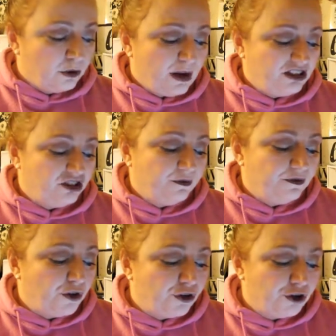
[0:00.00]
Question
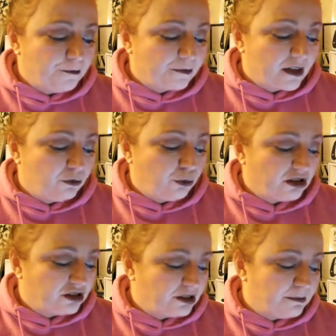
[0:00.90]
4.
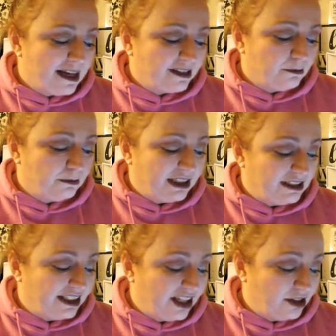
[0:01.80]
What does makeup
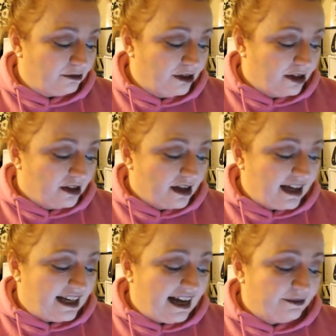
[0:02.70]
mean to you?
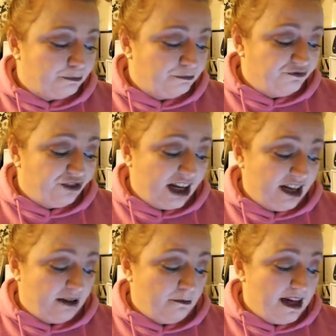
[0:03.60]
And I've
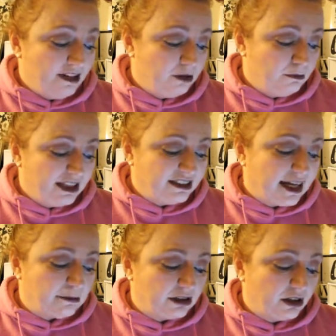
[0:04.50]
written makeup means
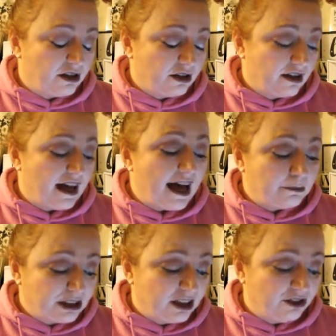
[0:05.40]
absolute,
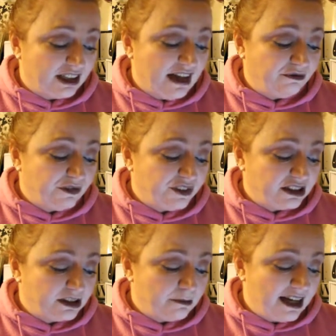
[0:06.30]
absolutely
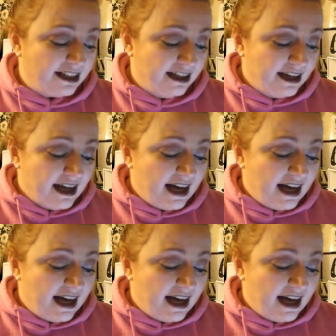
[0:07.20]
everything to me.